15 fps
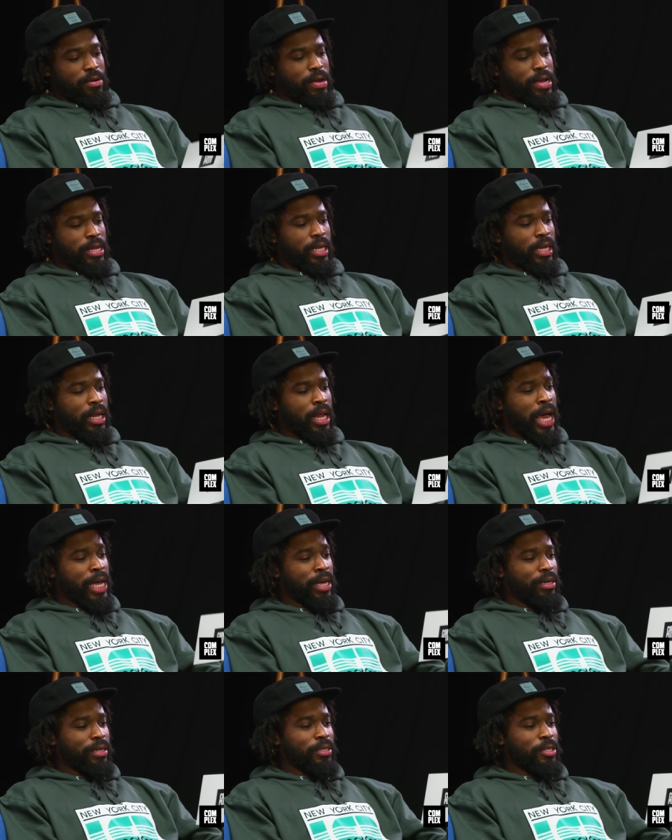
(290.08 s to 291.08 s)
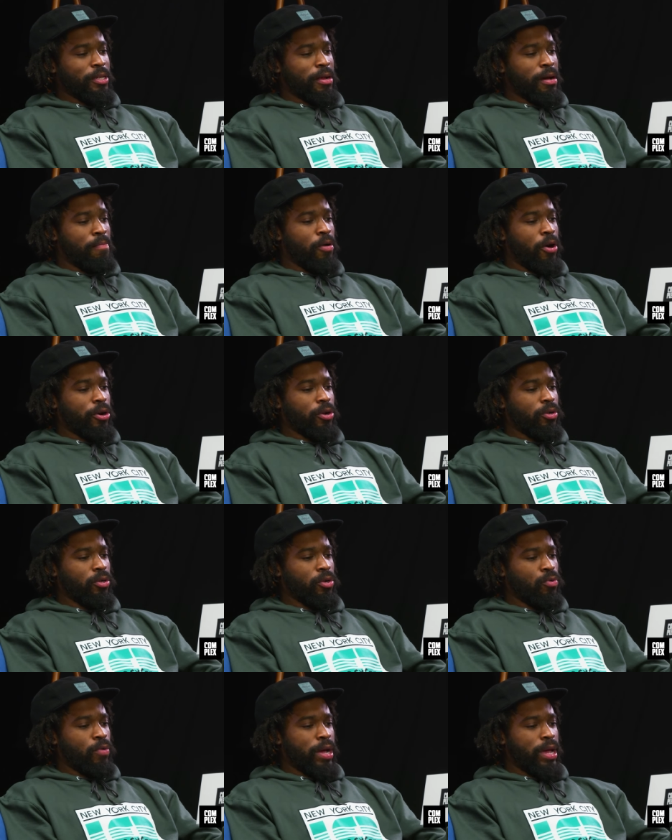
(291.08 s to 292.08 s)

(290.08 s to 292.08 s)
All right, light, is it a particle or a